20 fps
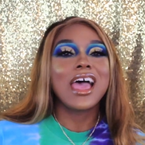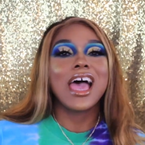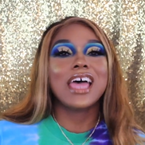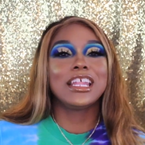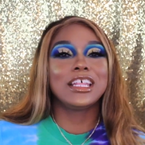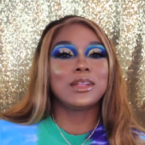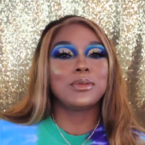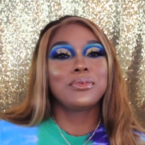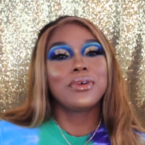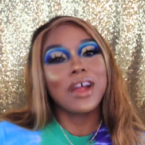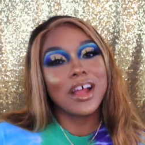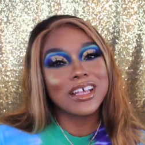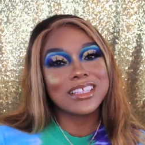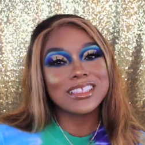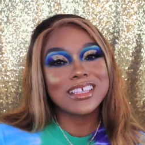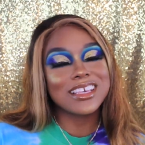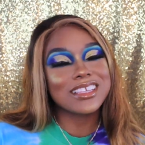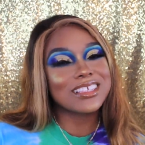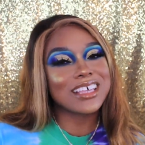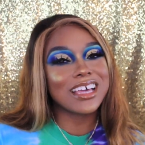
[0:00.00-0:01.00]
and in the
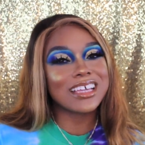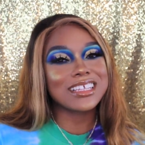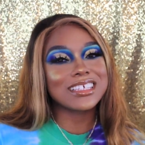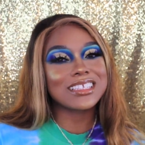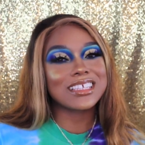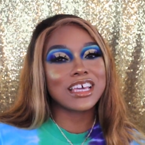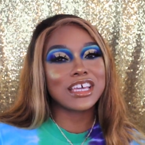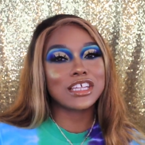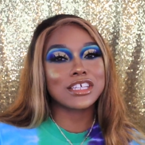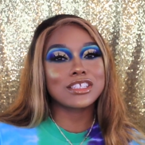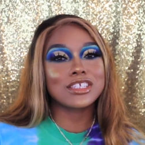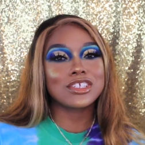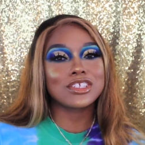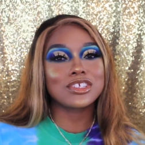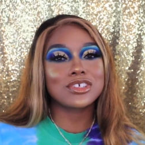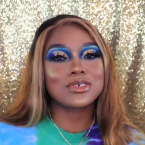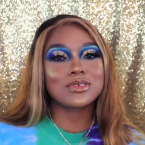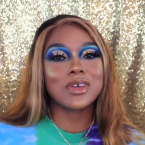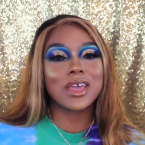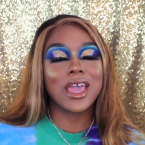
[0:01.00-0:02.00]
process I decided to
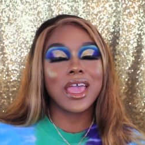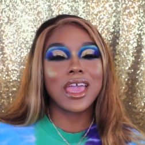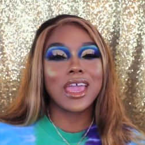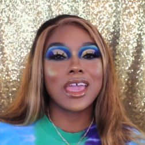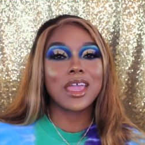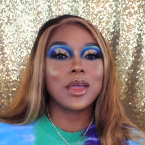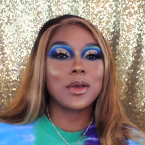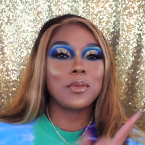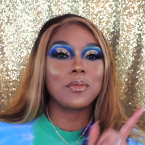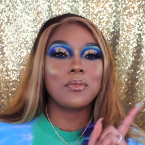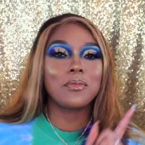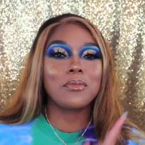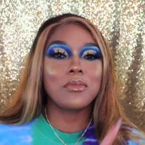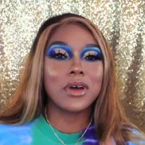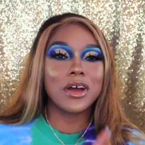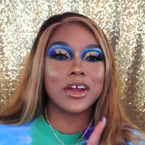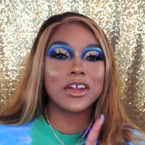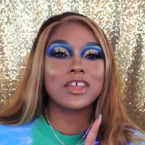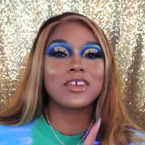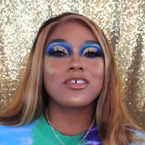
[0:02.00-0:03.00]
do a
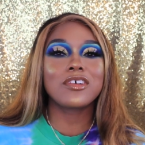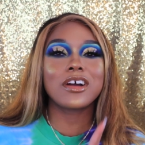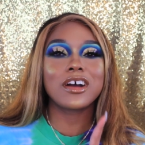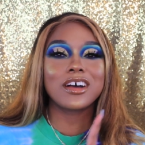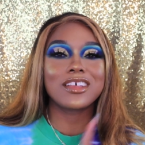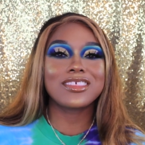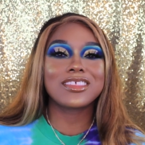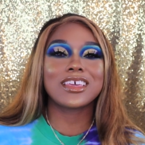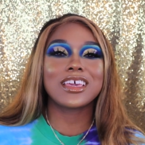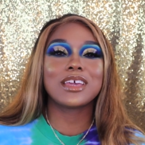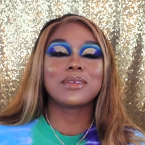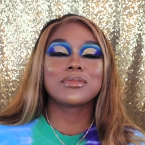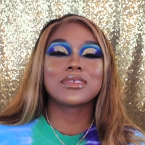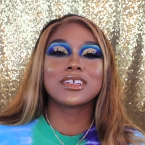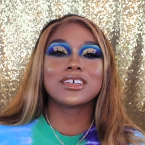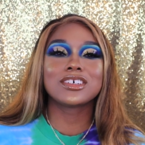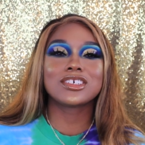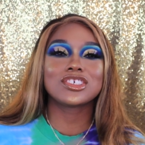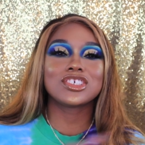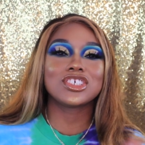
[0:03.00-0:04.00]
Mardi Gras themed
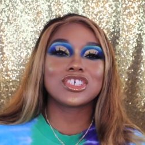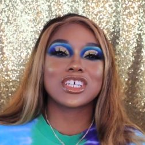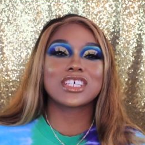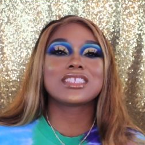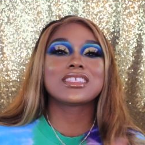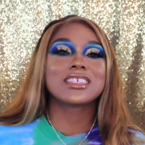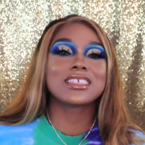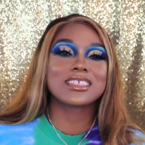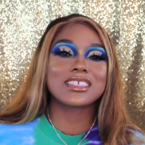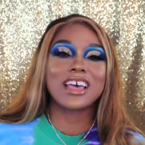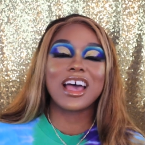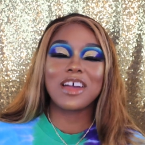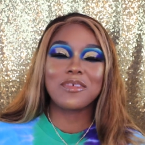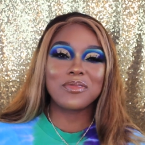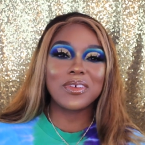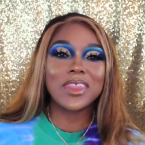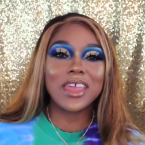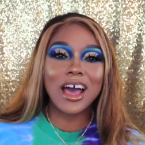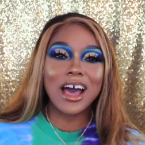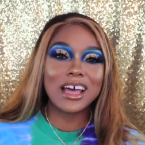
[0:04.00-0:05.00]
look just in time
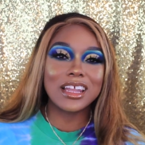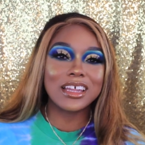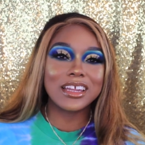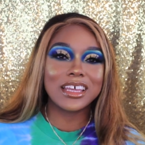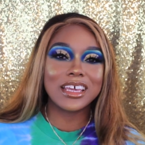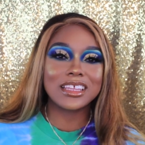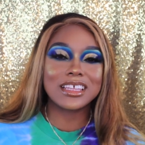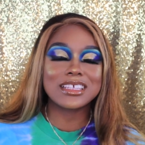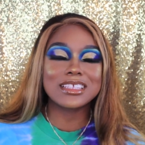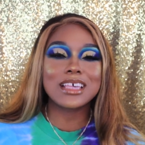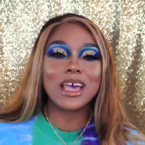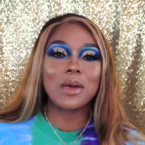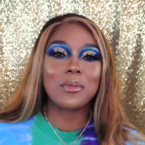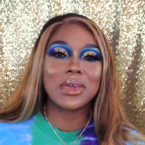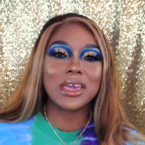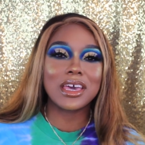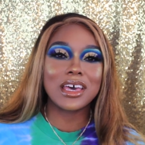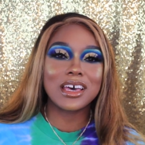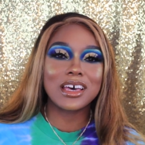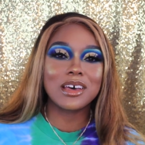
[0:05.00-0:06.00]
for the holiday that's
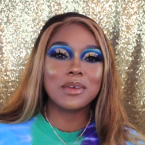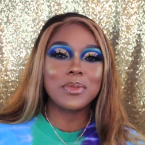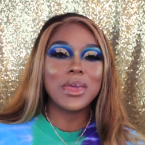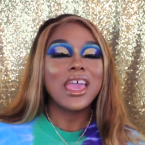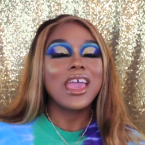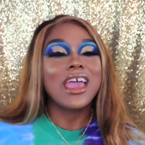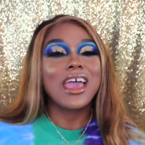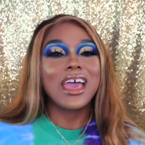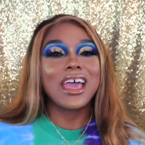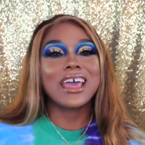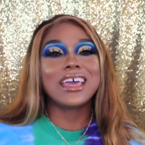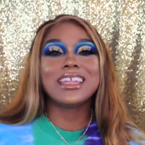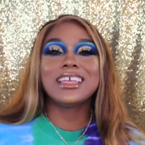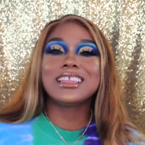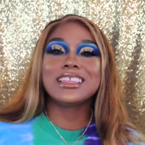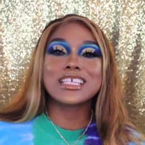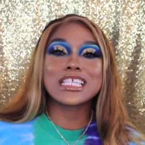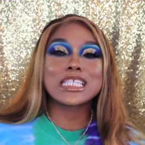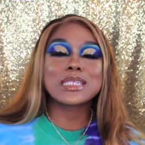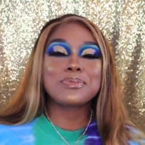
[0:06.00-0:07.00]
coming up and
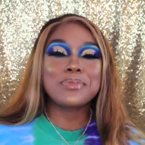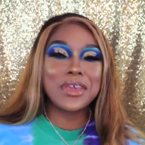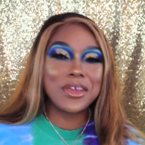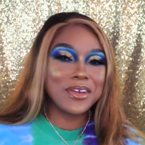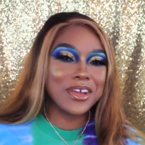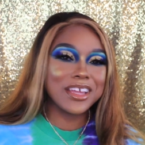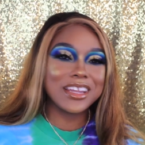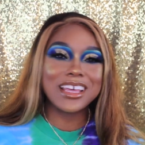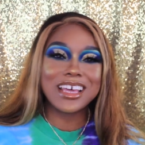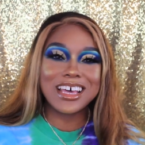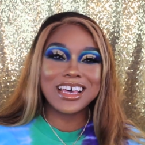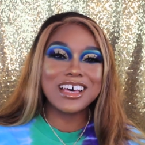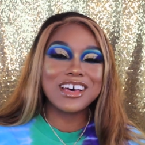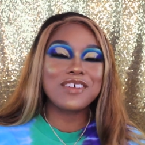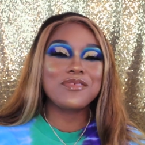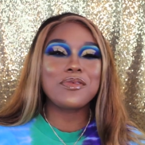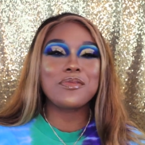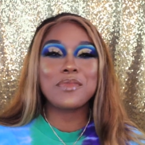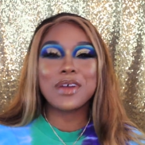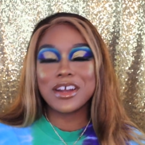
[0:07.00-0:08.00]
in the spirit
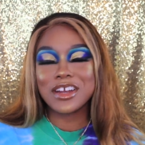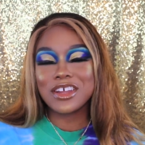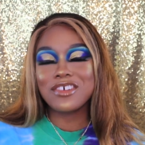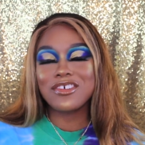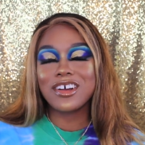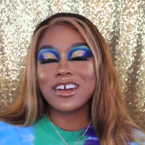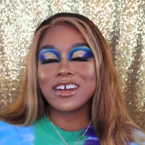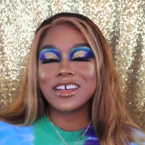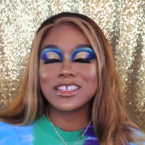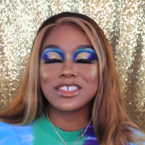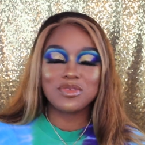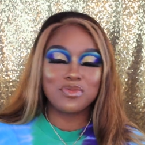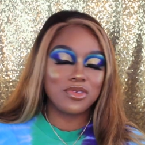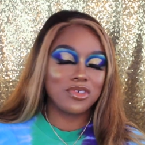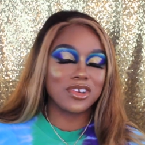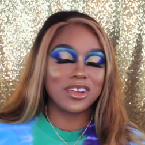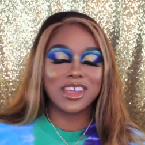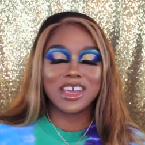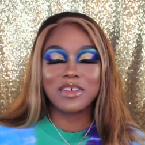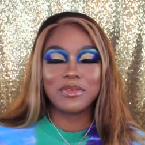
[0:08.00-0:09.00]
of Mardi Gras and
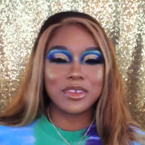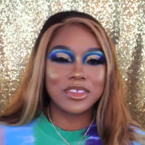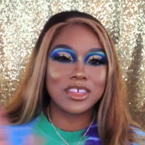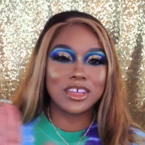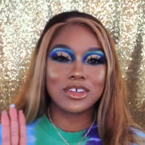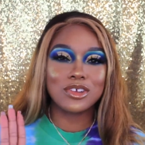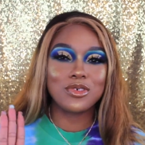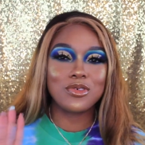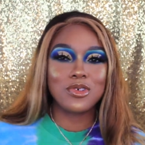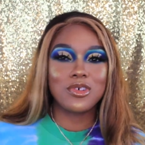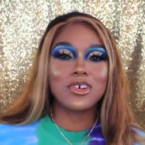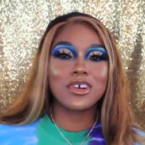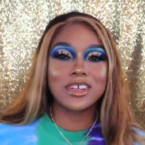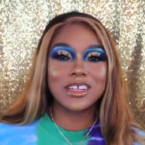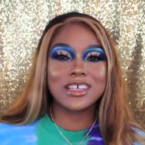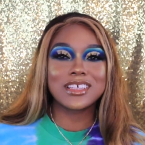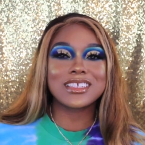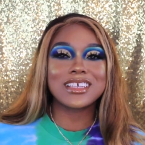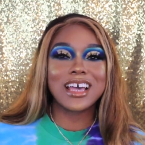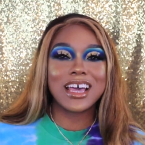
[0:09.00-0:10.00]
supporting everything New
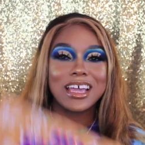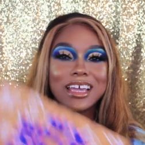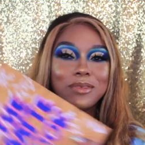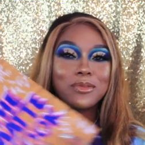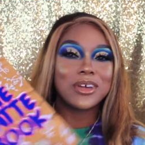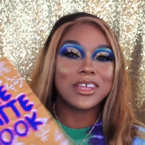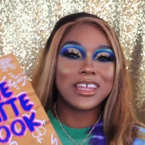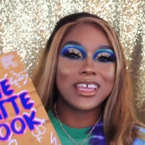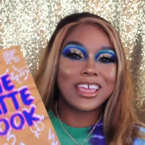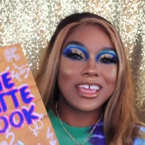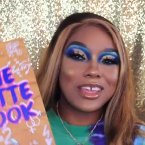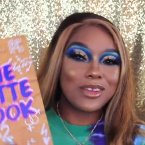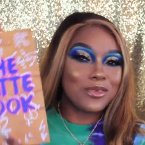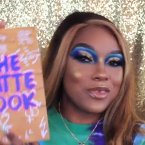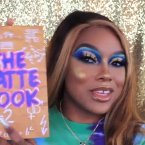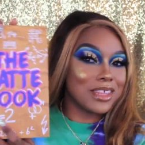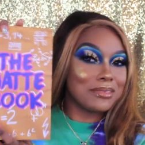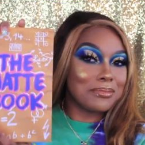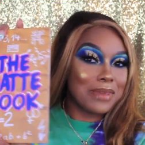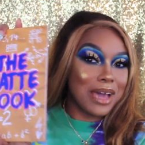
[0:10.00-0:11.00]
Orleans I went in
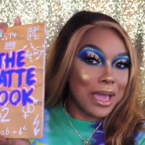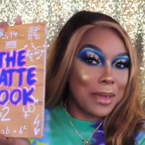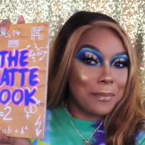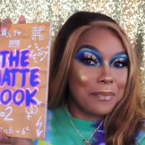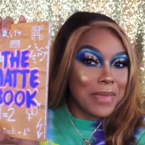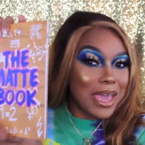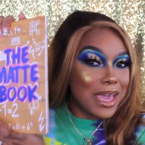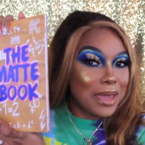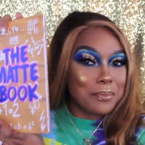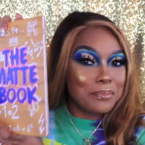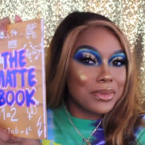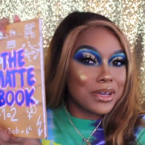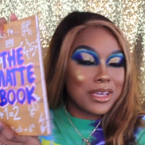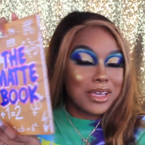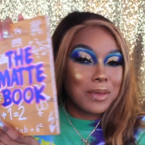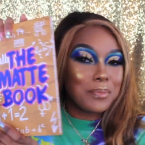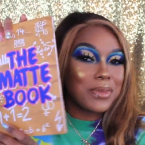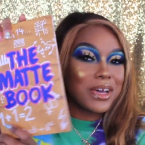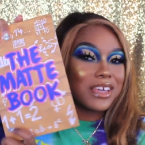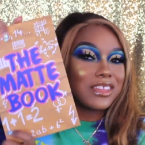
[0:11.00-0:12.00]
with my matte
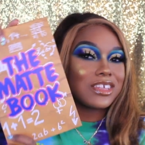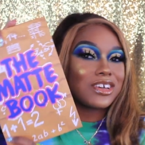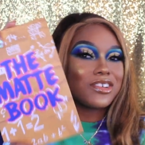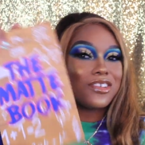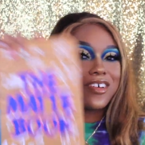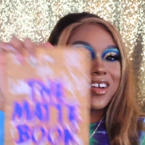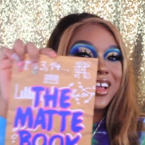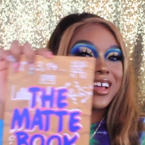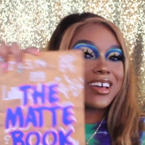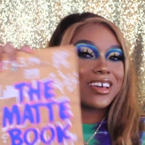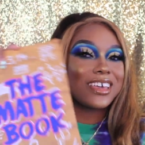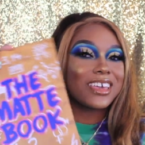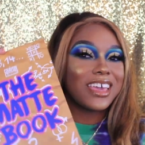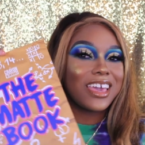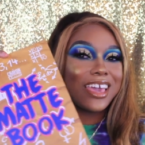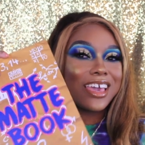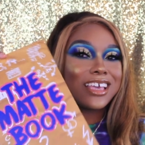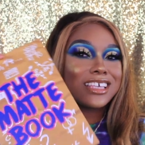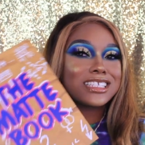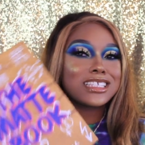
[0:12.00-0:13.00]
book by the crayon
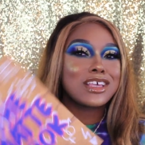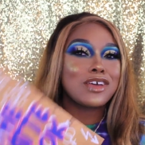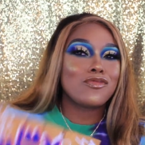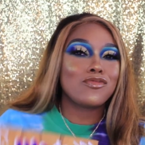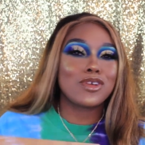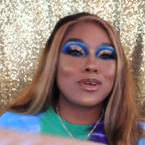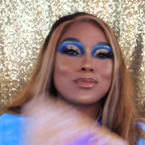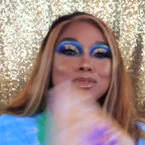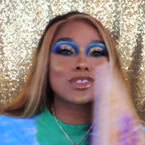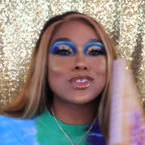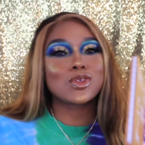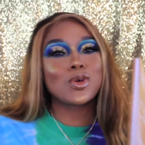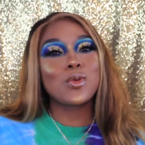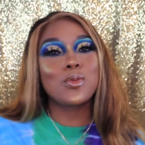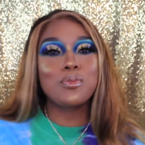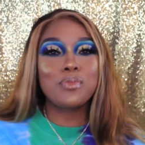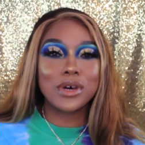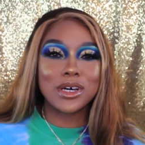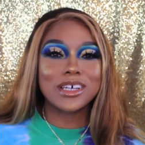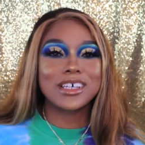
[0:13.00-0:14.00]
case from
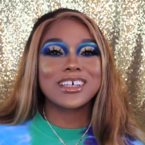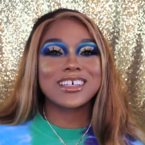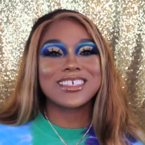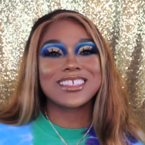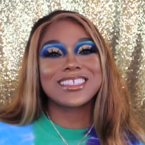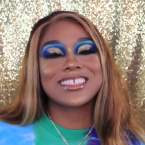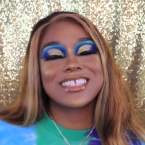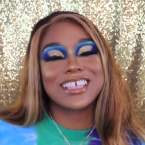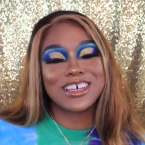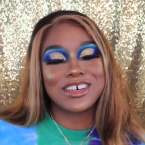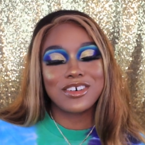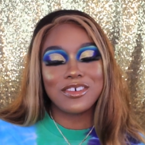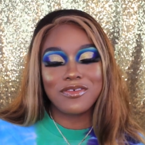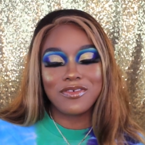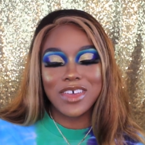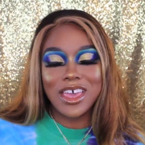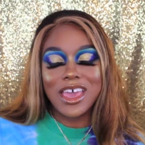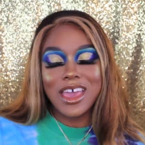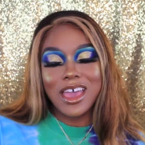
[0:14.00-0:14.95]
Supa herself